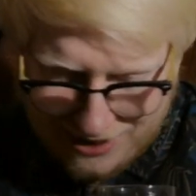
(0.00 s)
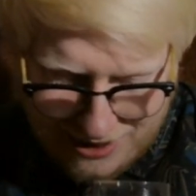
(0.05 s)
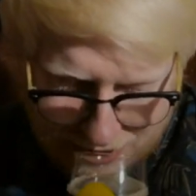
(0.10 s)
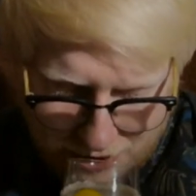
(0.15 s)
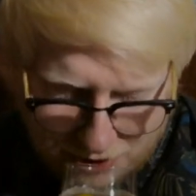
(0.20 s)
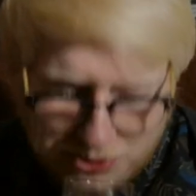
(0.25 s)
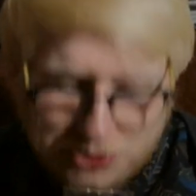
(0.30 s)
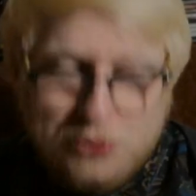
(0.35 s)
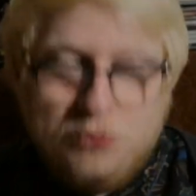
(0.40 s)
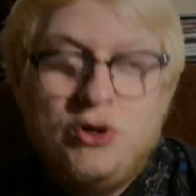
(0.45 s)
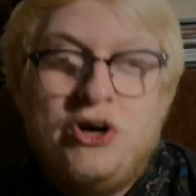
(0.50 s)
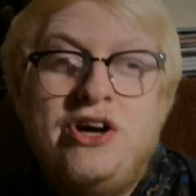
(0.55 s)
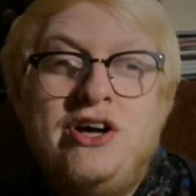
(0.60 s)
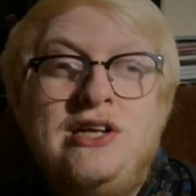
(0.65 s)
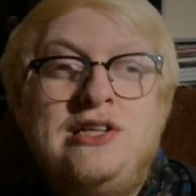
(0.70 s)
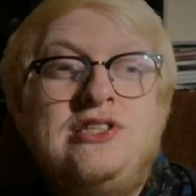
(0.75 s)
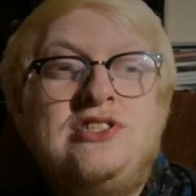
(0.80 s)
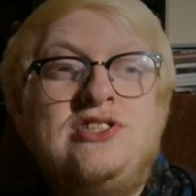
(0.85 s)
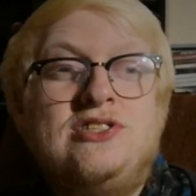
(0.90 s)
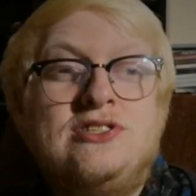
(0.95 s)
Those are
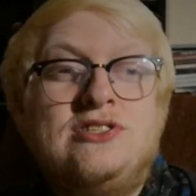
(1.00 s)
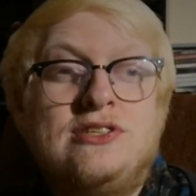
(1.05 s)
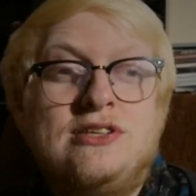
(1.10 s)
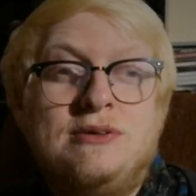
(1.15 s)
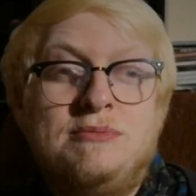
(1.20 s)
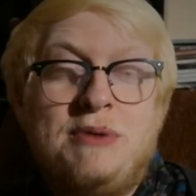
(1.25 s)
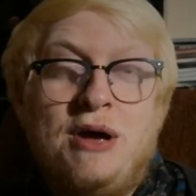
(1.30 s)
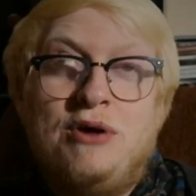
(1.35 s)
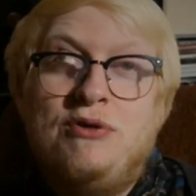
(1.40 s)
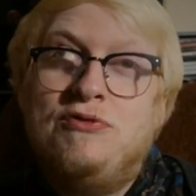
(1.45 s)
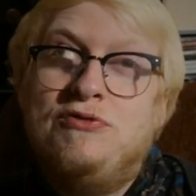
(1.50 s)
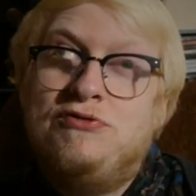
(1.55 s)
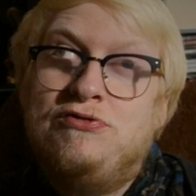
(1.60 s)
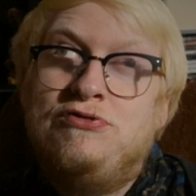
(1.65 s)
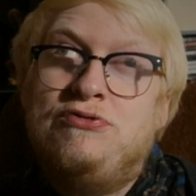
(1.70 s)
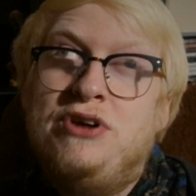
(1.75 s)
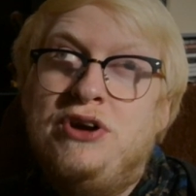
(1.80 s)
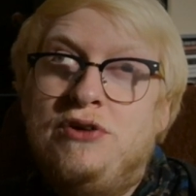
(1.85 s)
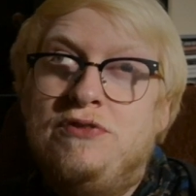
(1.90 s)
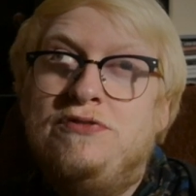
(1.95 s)
words about
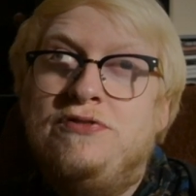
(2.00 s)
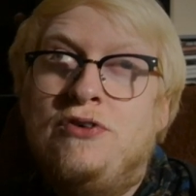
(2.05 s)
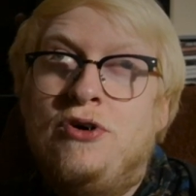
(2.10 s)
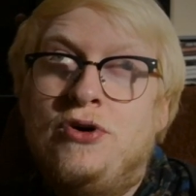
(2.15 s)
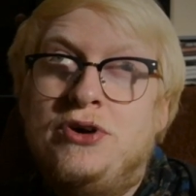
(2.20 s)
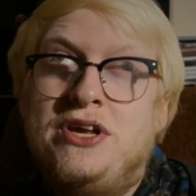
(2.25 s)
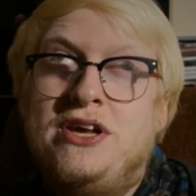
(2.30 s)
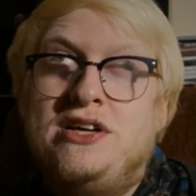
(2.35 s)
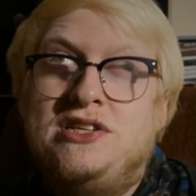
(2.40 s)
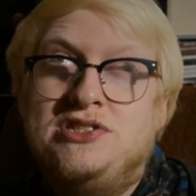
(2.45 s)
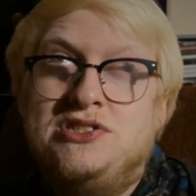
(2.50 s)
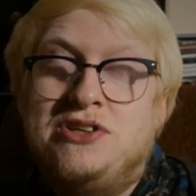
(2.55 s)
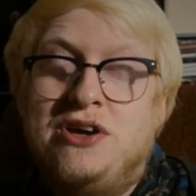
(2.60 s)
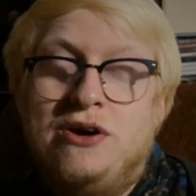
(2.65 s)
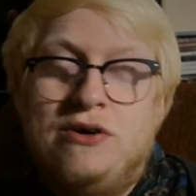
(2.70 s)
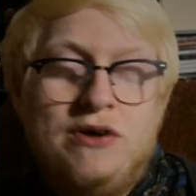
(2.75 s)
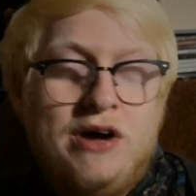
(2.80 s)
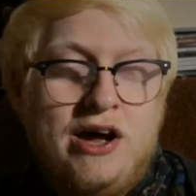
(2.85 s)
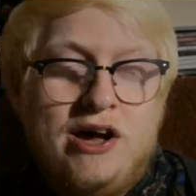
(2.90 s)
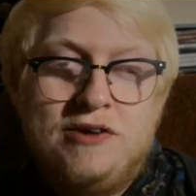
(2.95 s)
3 or 4 years
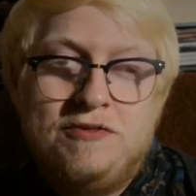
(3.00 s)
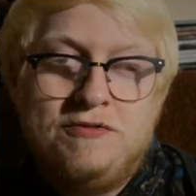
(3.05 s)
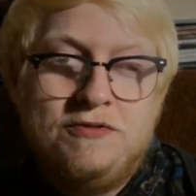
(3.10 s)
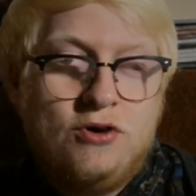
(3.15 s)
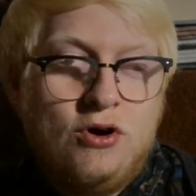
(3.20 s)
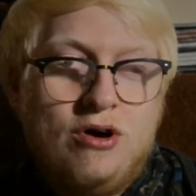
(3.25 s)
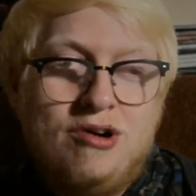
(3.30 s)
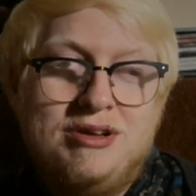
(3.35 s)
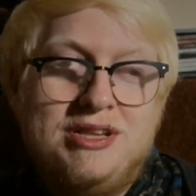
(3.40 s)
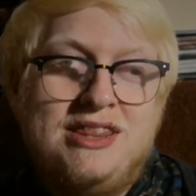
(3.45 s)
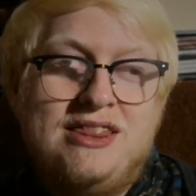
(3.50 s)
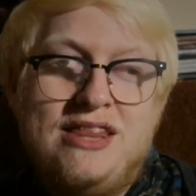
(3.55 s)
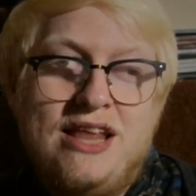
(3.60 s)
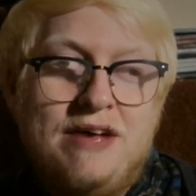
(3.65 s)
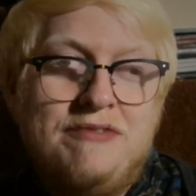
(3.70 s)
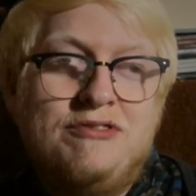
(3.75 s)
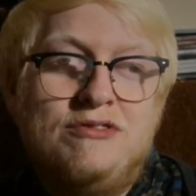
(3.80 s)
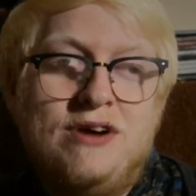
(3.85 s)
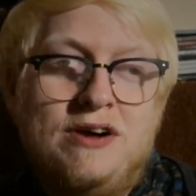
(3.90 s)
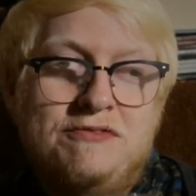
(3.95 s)
ago I thought I'd
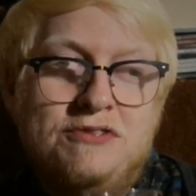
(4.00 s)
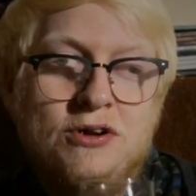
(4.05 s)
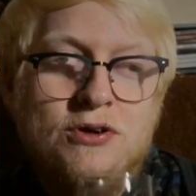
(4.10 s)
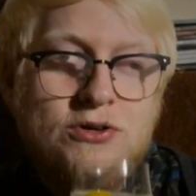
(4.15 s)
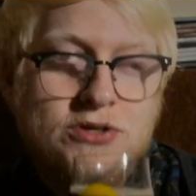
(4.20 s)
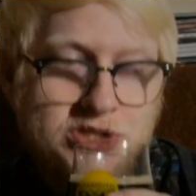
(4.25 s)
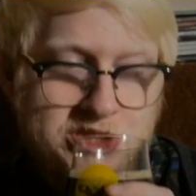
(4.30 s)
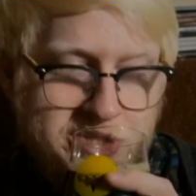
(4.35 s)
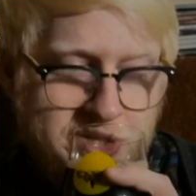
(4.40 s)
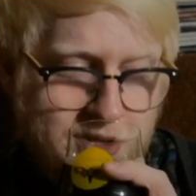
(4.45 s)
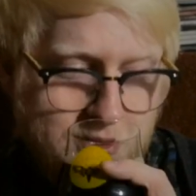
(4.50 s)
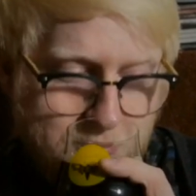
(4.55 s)
never ever utter,